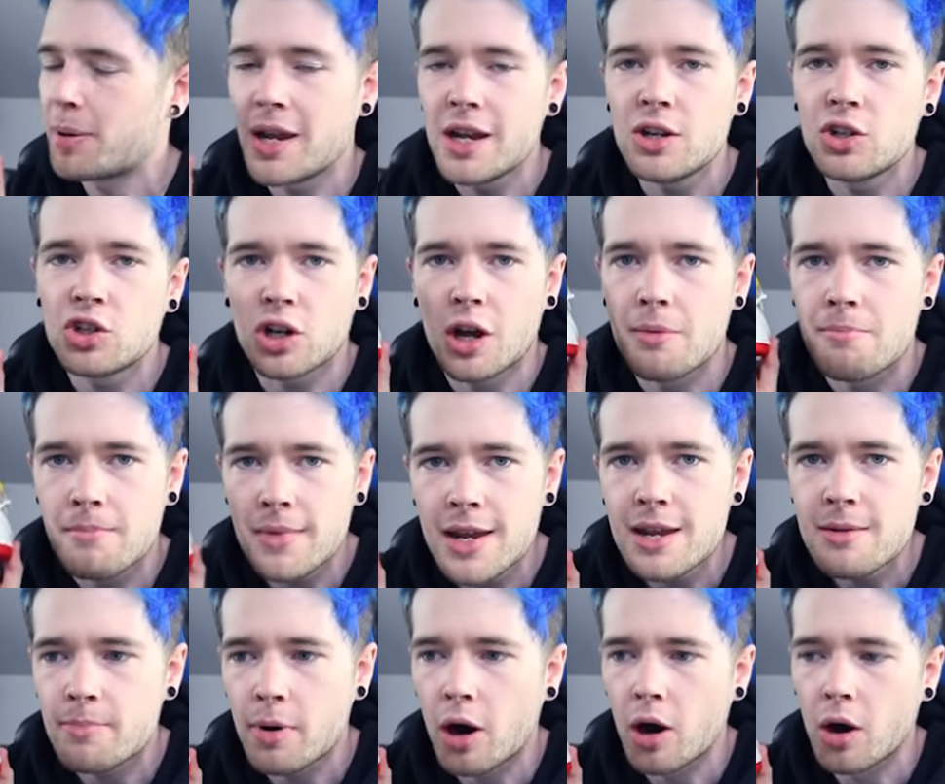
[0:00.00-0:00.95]
Peach
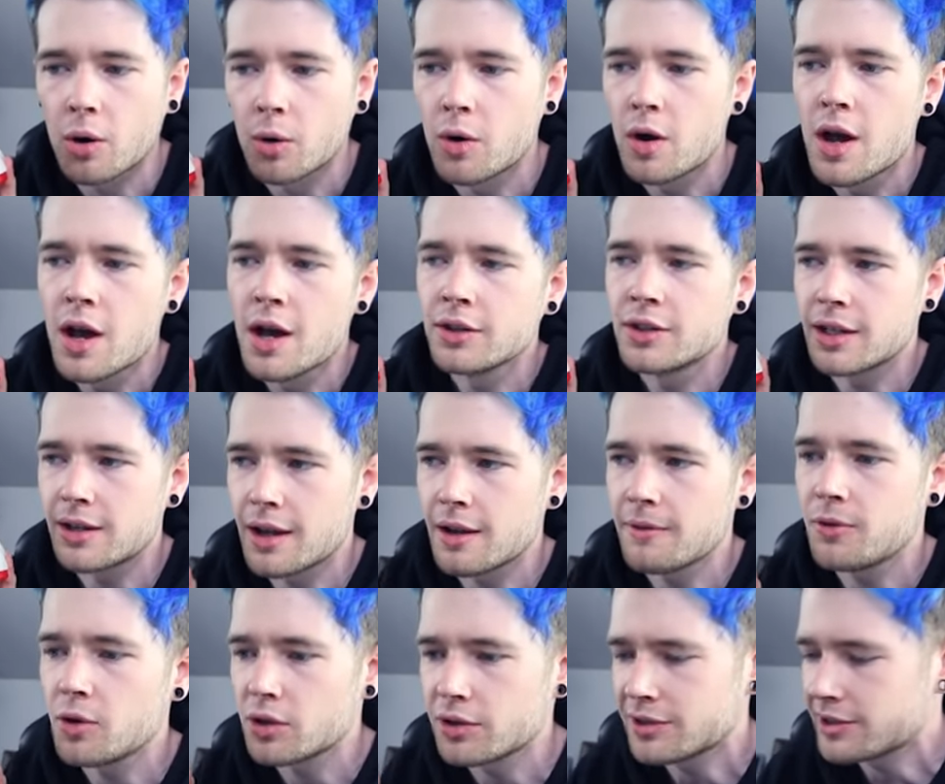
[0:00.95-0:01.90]
Amiibo to
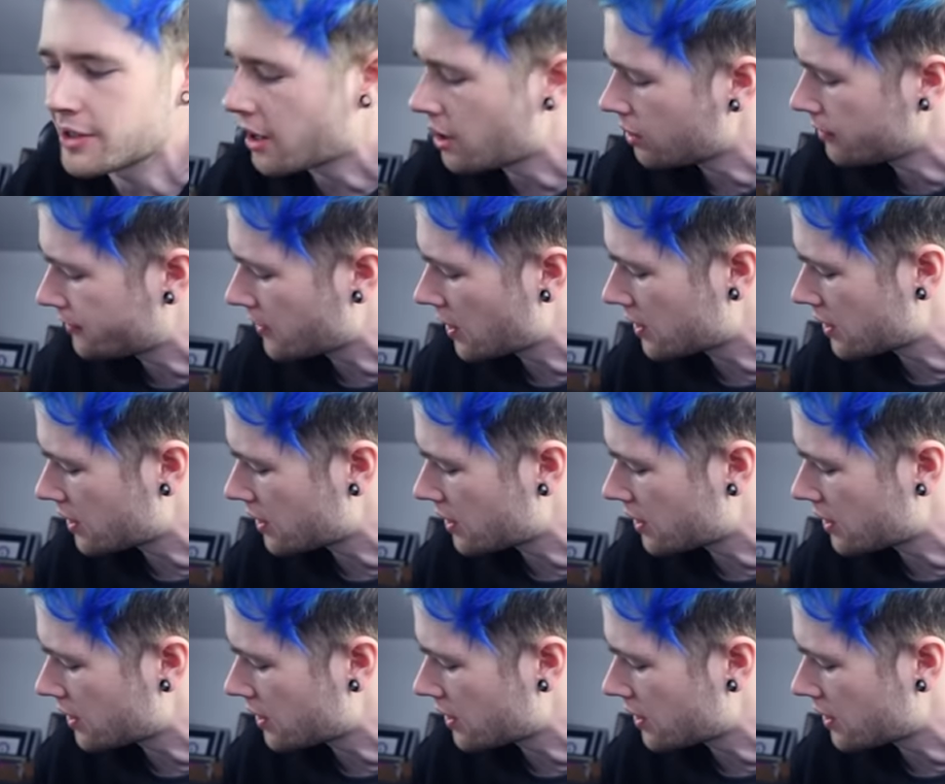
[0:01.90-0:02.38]
give yourself